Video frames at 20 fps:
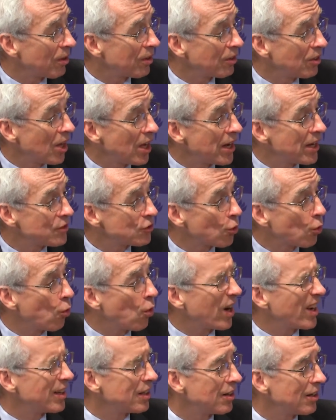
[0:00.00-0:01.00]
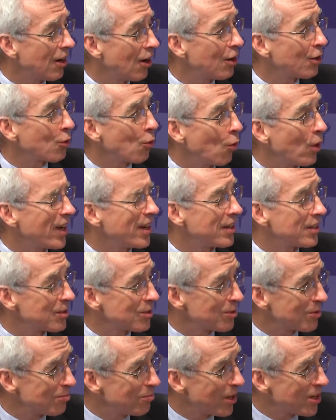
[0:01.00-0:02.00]
the lines quite aren't quite
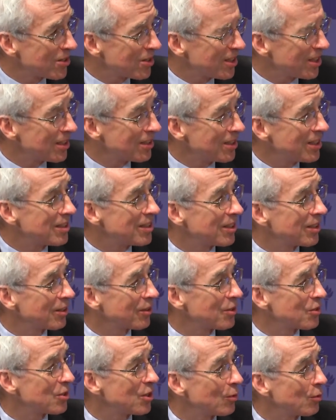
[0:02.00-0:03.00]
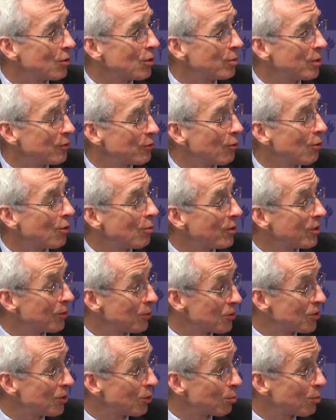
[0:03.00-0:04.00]
as messy in detail as they were before, but
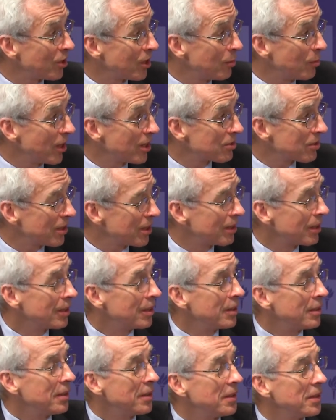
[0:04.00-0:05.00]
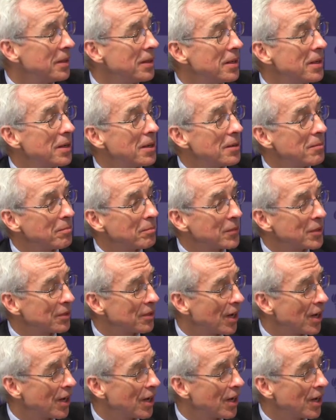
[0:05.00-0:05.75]
they're still pretty messy. Um, you know,